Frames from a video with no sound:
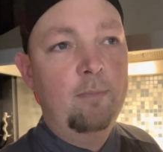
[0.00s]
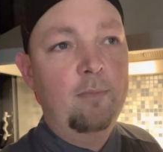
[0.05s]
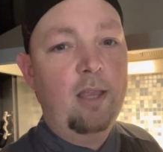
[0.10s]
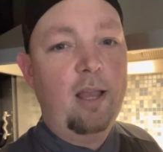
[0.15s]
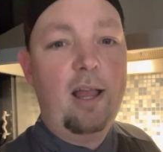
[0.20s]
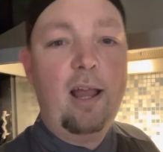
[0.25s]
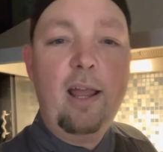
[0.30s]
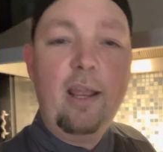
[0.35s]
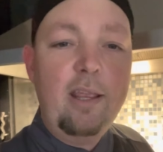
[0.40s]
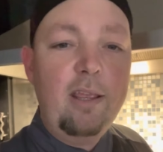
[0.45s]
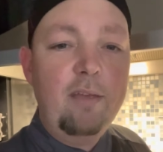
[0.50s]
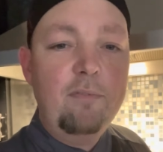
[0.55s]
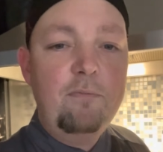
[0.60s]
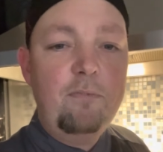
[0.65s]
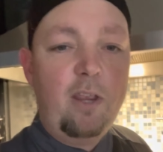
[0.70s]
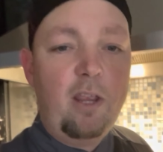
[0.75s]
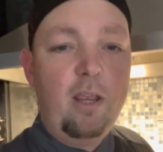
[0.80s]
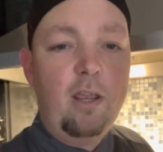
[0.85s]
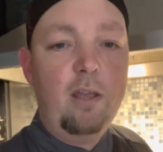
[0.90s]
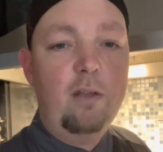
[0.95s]
I have
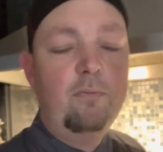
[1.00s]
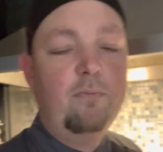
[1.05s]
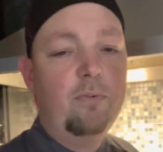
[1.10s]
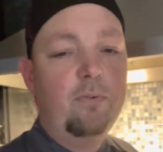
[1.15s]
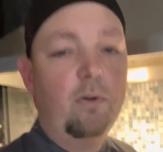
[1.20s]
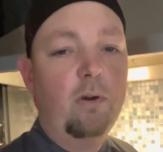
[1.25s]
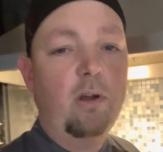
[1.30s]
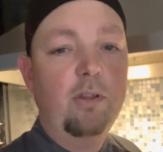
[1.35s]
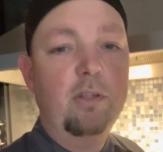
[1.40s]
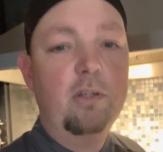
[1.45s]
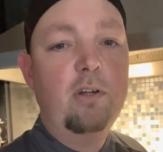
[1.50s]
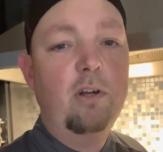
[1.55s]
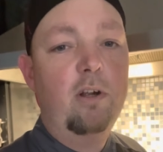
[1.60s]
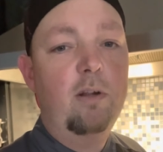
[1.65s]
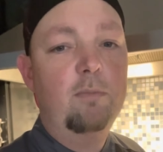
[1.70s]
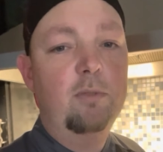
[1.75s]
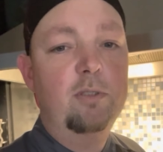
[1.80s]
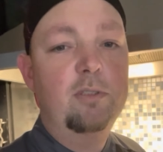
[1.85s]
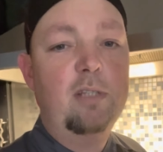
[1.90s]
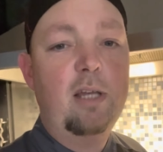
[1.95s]
found for all the
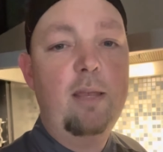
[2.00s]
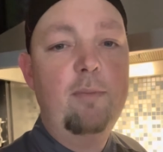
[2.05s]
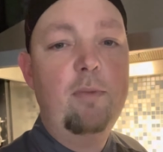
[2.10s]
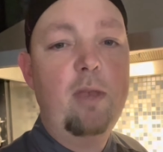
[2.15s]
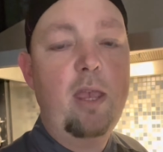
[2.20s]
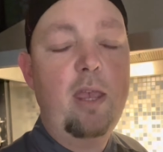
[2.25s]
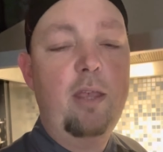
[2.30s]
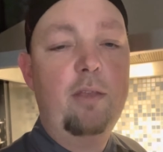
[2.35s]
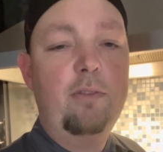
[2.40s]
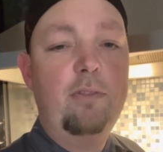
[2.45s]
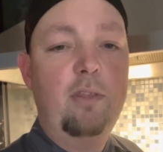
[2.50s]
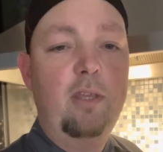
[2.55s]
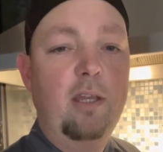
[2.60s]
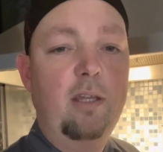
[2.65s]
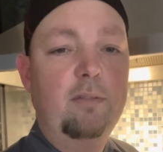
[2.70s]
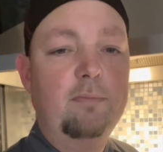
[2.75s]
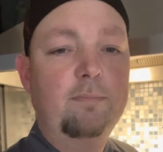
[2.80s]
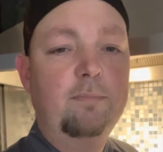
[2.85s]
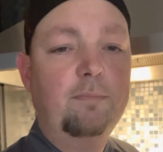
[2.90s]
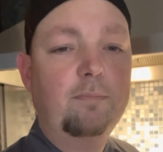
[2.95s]
caramels I make
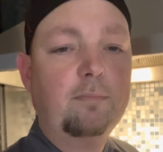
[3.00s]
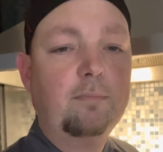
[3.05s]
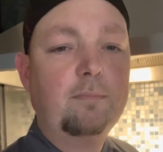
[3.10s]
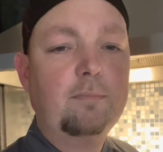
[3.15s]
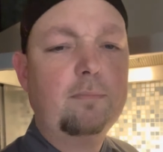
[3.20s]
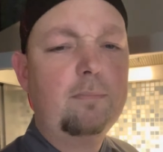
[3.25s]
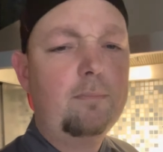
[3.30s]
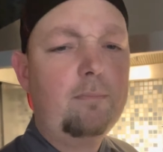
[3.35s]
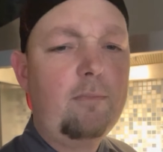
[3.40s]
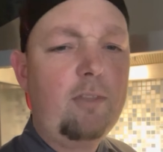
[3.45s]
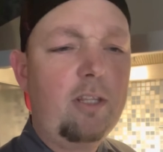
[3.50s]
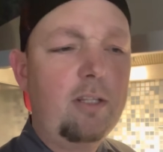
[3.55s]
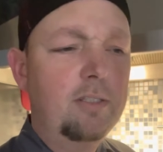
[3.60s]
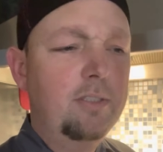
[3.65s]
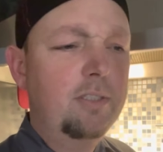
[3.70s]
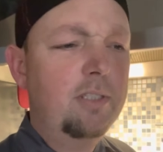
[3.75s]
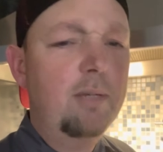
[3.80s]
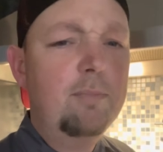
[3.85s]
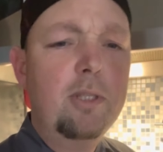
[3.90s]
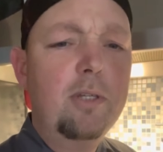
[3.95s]
that
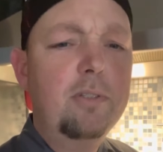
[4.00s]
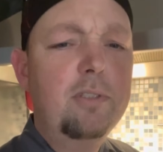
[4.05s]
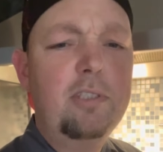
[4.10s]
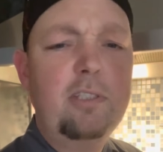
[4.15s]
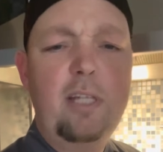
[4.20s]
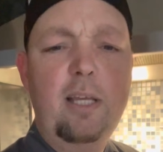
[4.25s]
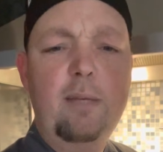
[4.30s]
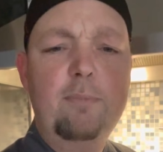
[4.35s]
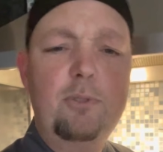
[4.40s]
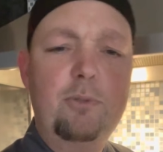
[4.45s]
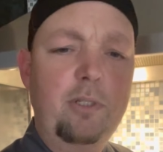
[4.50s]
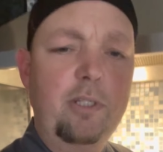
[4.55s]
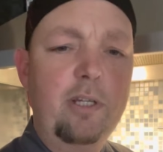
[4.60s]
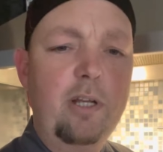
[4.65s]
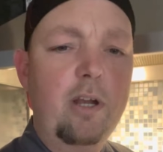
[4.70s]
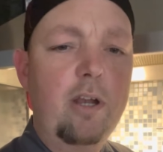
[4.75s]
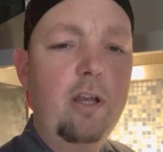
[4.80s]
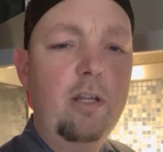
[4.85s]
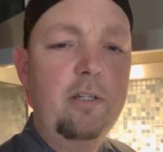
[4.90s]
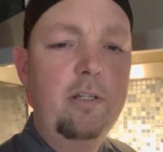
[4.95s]
some of those steps really
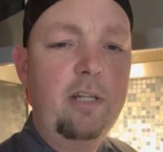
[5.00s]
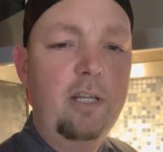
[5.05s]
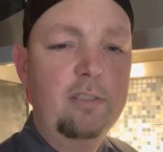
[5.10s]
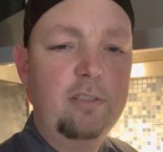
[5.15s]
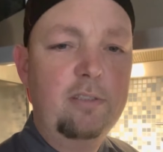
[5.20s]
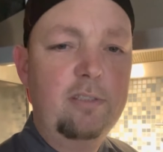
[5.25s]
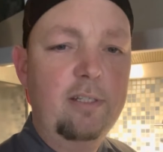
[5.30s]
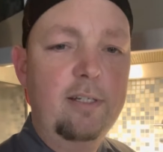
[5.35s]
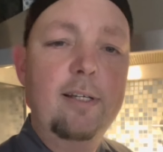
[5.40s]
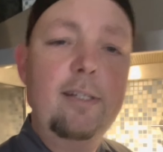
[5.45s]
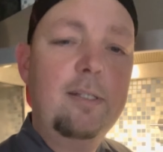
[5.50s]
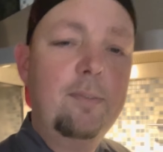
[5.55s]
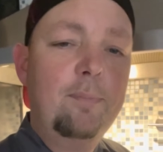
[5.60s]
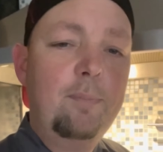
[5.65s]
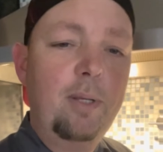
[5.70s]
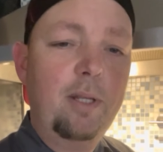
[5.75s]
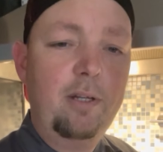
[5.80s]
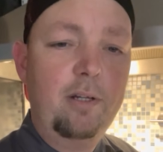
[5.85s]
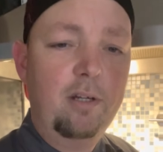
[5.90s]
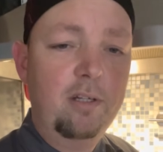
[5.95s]
are unnecessary
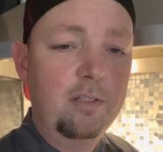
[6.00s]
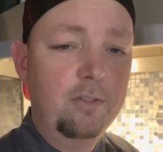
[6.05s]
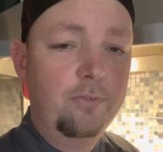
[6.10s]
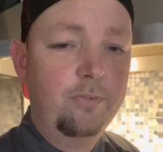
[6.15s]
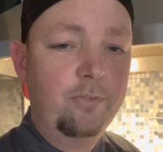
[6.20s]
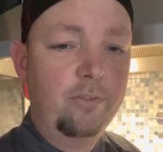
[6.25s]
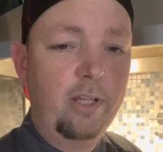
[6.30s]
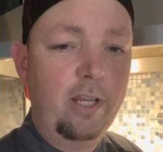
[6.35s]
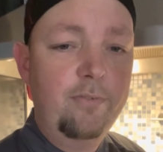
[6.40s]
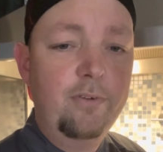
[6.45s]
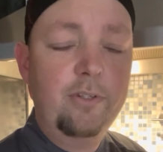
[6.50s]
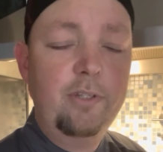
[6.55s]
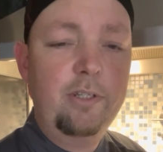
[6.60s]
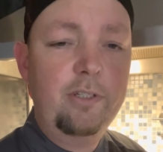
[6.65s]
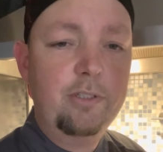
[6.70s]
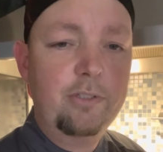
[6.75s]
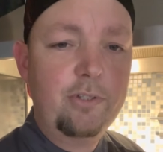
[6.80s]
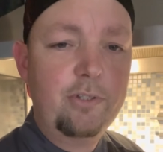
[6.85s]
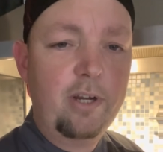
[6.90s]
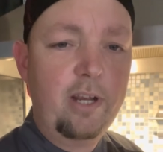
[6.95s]
depending on the flavor that
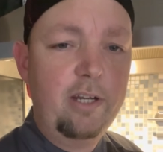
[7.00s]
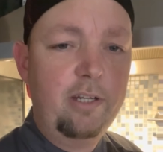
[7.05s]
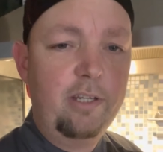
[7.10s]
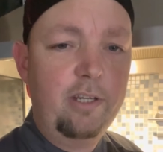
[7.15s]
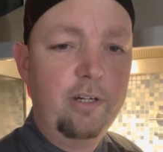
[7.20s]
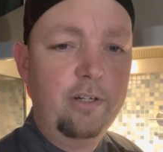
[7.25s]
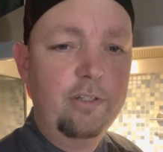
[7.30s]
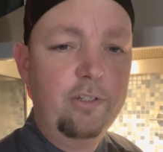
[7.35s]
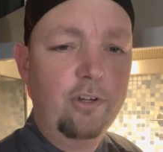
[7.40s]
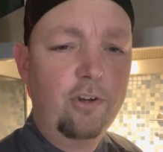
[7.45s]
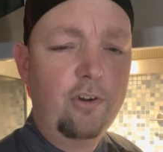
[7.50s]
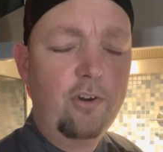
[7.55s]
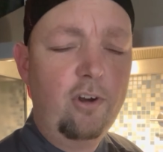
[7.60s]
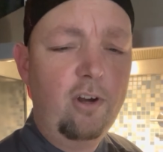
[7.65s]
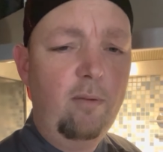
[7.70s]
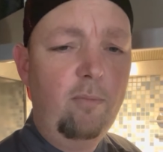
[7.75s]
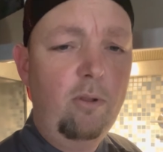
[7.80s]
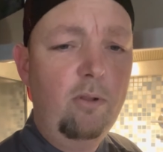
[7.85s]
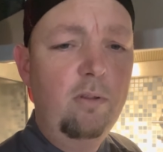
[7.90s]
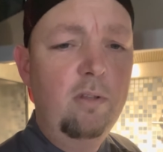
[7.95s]
you're trying to get on your
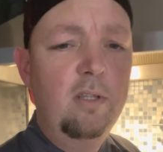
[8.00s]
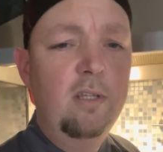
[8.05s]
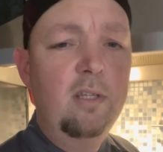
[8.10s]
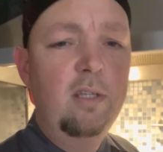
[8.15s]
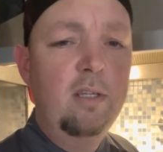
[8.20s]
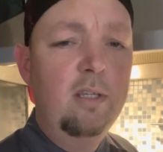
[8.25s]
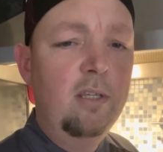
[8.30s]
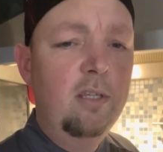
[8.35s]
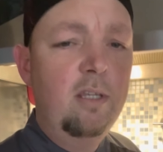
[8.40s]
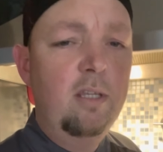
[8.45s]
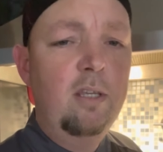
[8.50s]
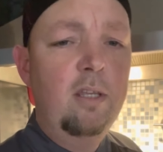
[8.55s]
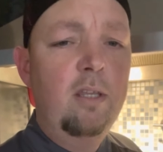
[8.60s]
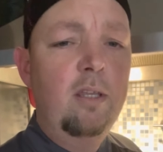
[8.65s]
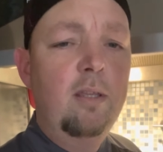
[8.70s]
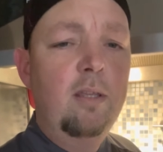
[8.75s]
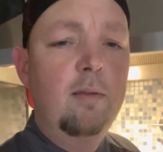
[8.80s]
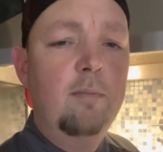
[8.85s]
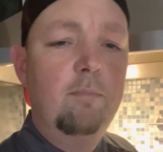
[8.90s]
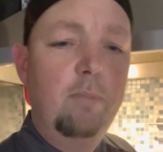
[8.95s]
caramel.
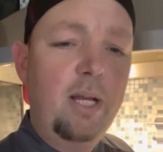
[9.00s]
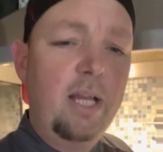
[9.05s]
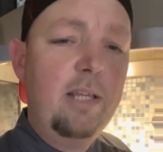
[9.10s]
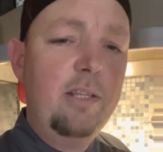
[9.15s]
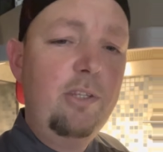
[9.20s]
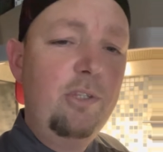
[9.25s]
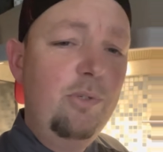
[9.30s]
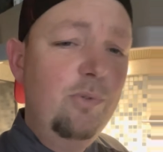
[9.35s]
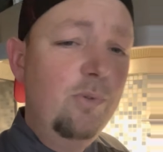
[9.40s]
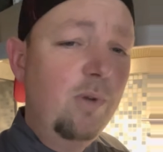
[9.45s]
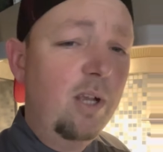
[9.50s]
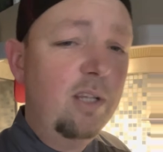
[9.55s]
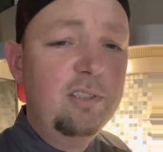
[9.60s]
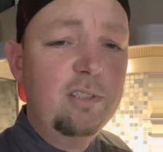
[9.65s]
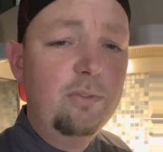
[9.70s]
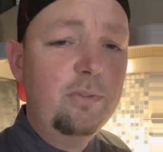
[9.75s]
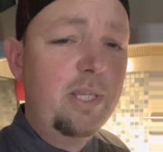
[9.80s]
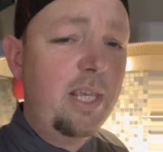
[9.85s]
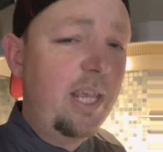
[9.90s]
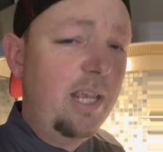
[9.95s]
But you
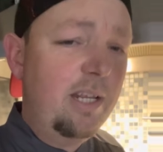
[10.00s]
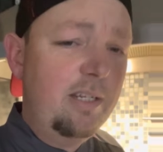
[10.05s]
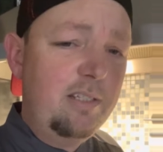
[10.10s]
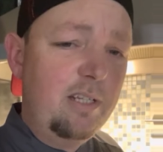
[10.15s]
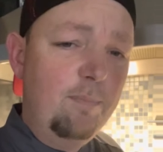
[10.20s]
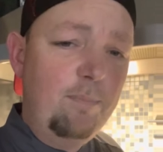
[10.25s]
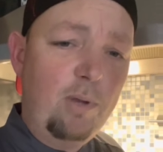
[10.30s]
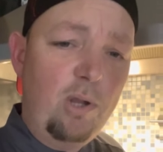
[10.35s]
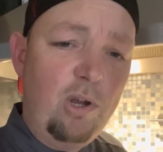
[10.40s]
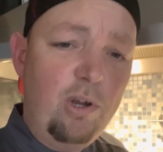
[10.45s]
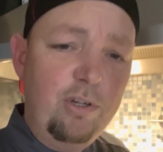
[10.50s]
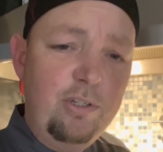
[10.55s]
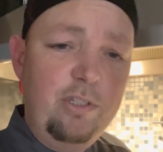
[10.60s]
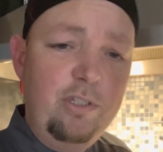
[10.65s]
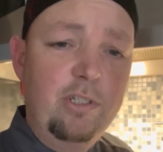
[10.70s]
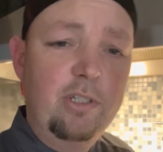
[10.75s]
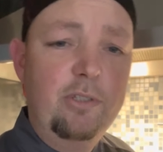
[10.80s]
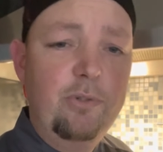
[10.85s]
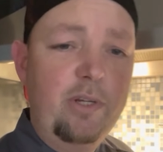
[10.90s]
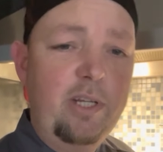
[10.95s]
also can't dump all
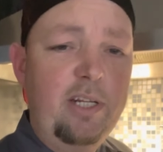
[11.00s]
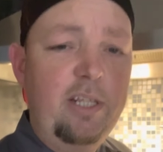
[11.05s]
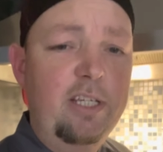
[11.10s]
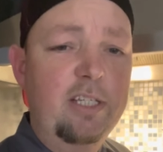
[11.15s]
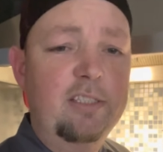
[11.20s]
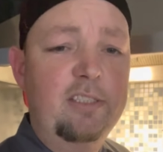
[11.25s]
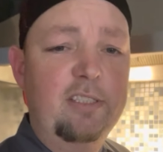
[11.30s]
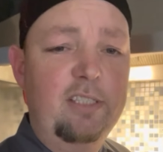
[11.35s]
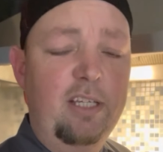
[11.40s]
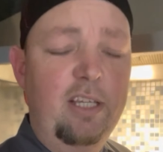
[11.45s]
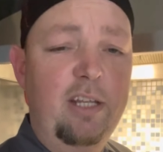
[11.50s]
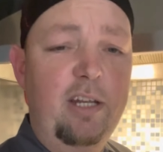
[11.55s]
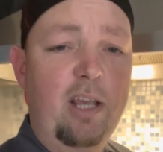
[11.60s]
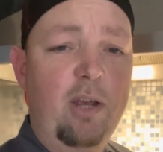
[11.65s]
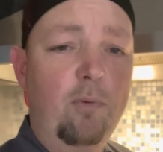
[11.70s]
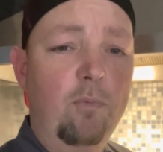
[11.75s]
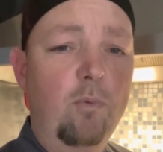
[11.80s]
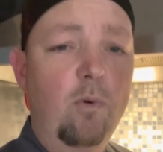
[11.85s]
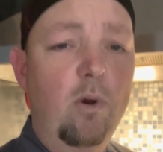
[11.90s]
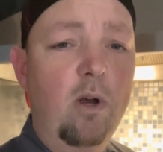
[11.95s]
your ingredients in
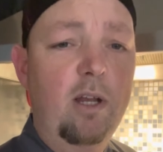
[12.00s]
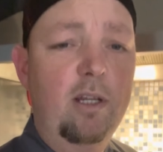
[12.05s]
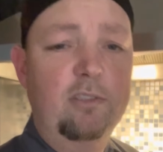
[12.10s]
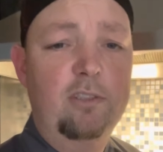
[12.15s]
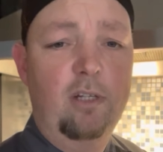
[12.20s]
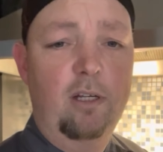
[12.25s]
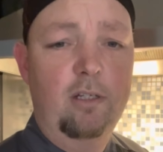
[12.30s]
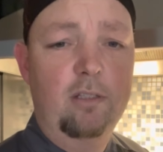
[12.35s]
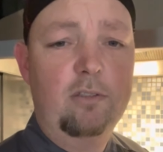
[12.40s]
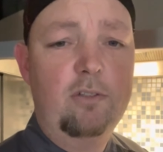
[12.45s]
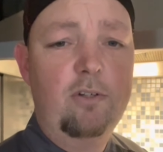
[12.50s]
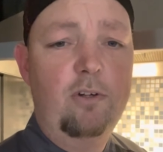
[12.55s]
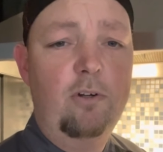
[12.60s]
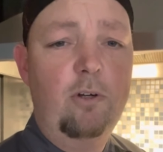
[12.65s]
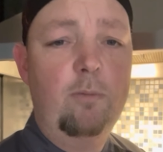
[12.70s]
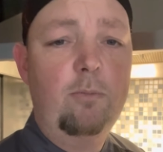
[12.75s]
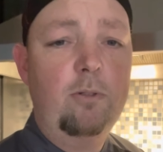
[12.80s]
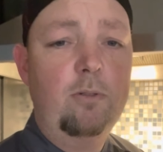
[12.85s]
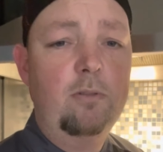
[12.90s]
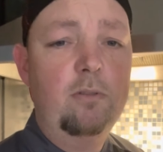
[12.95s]
at once on
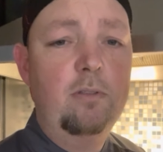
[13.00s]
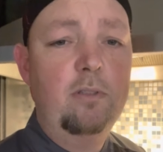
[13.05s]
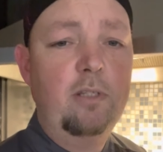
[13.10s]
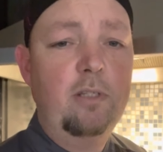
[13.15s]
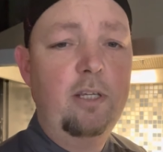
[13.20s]
caramel.